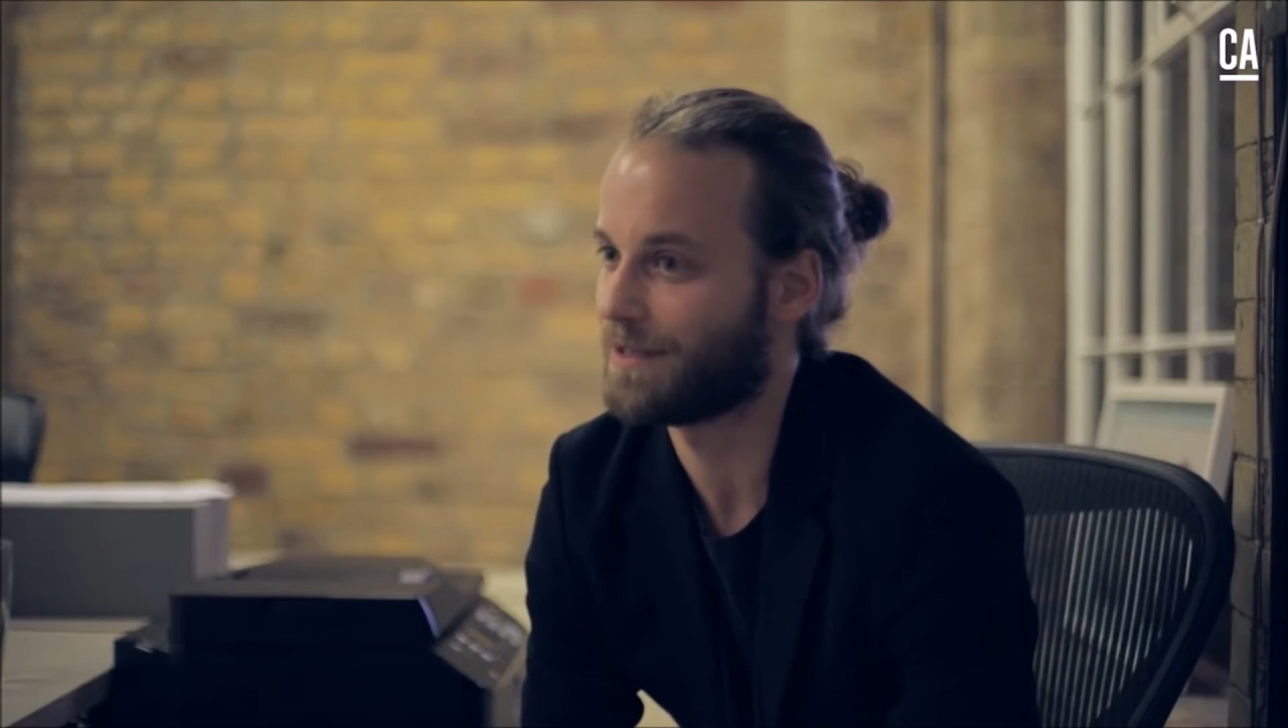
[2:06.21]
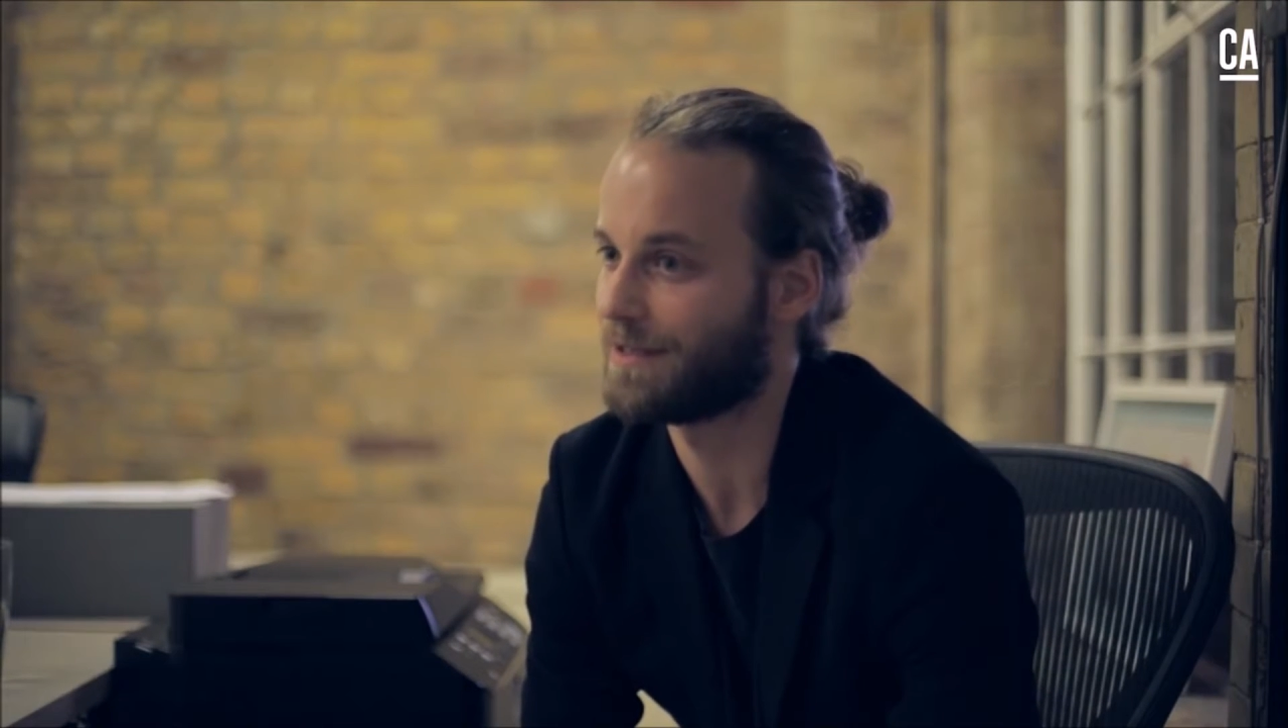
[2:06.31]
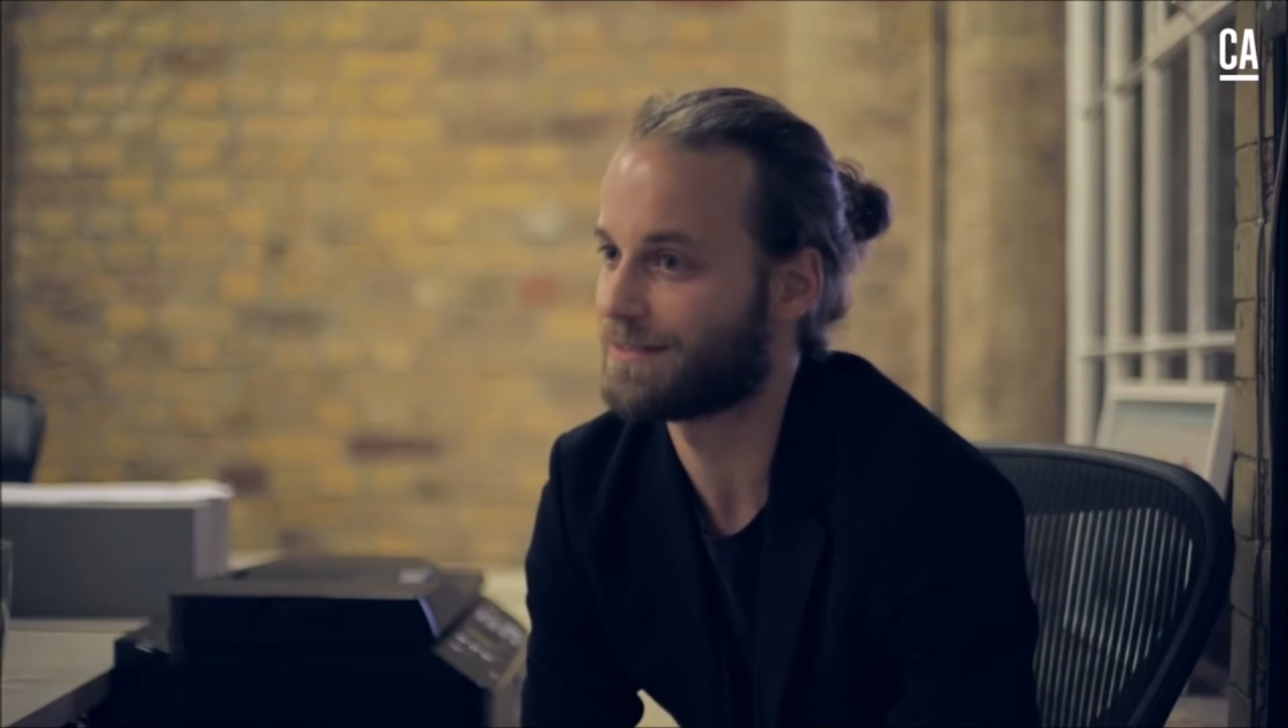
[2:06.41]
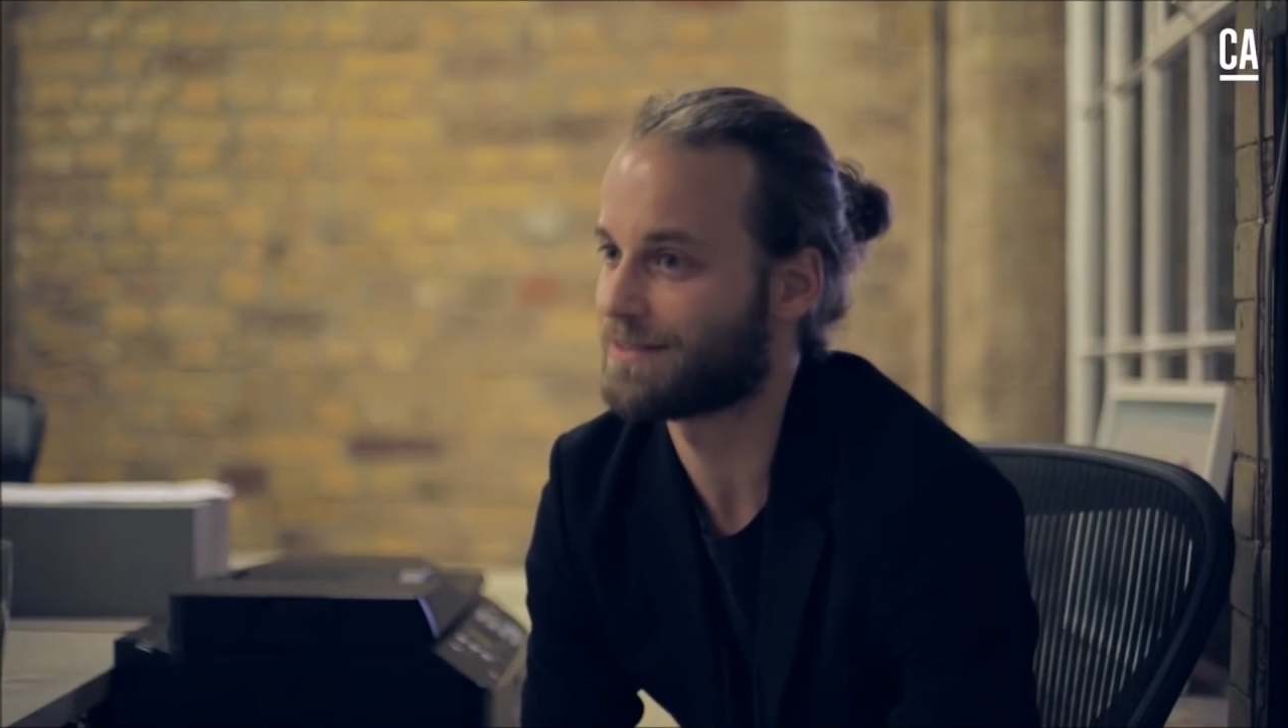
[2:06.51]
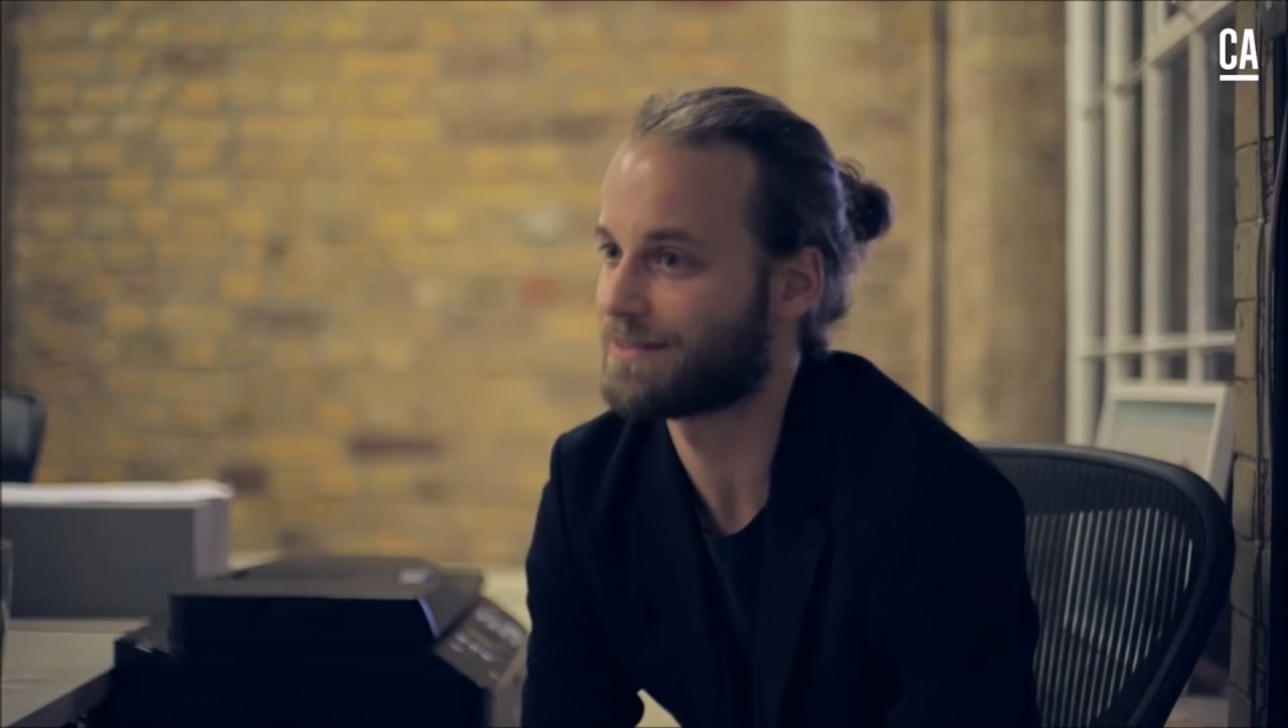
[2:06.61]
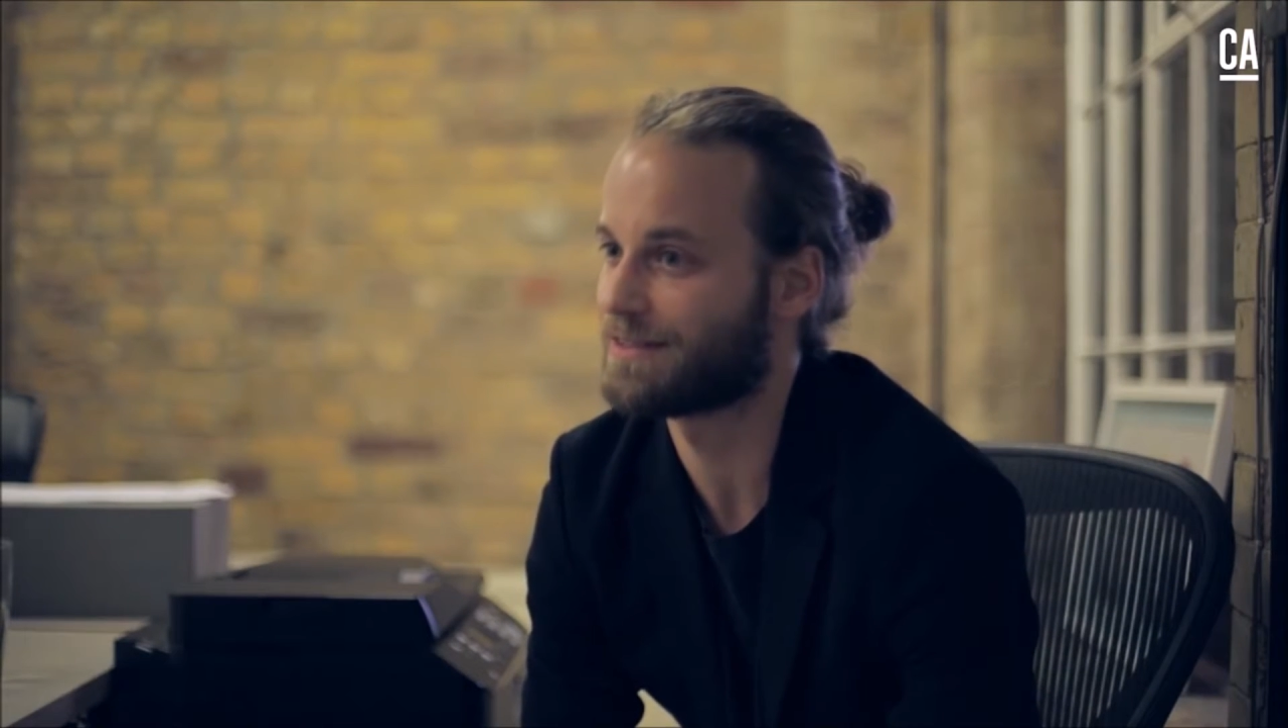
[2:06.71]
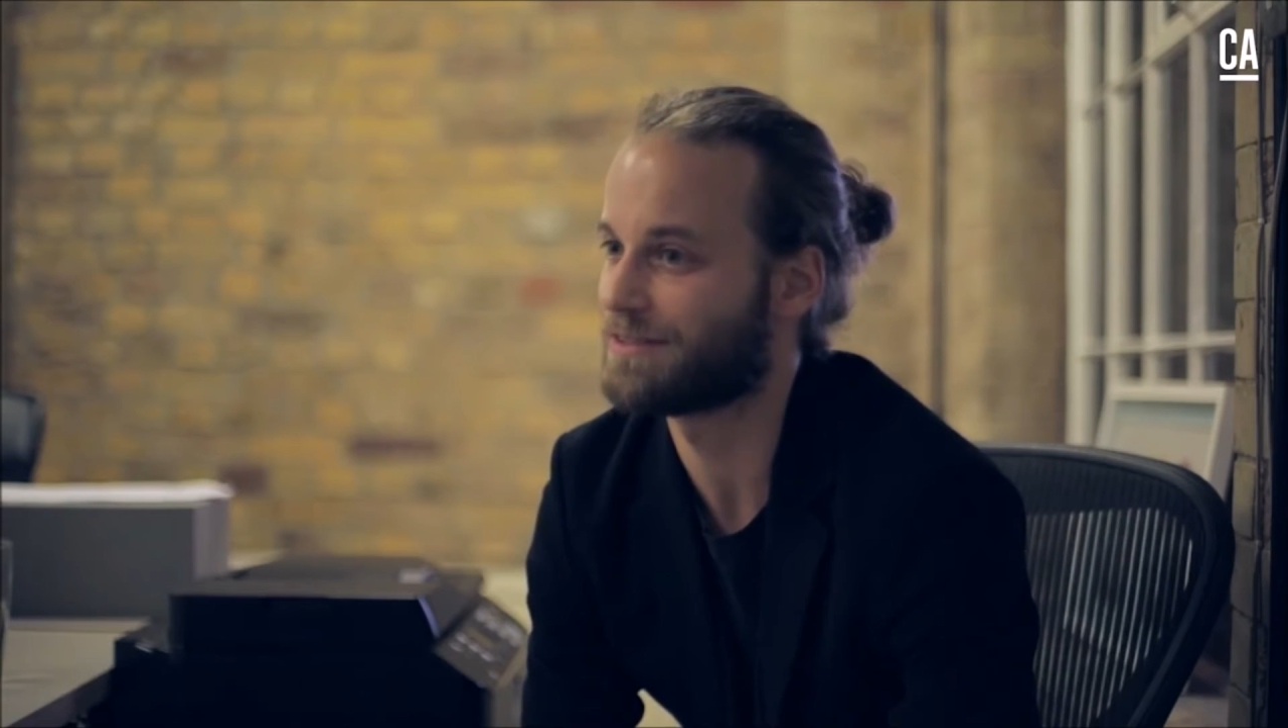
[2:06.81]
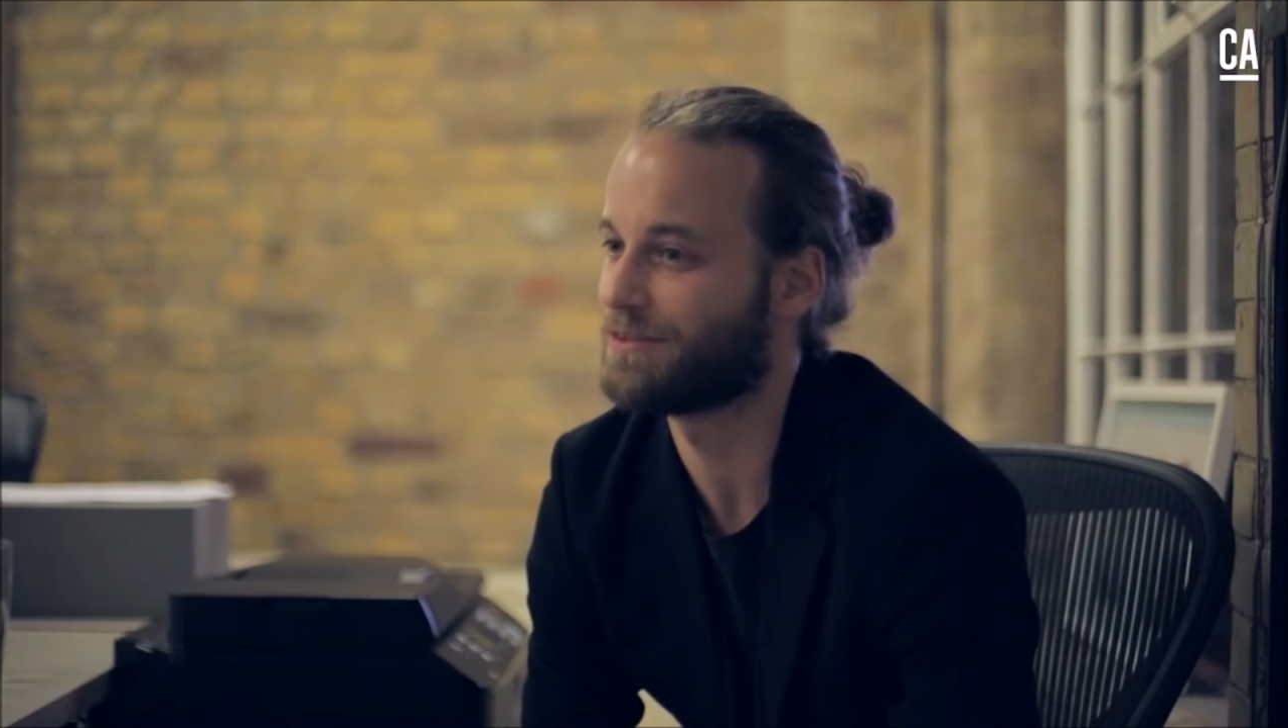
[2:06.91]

It's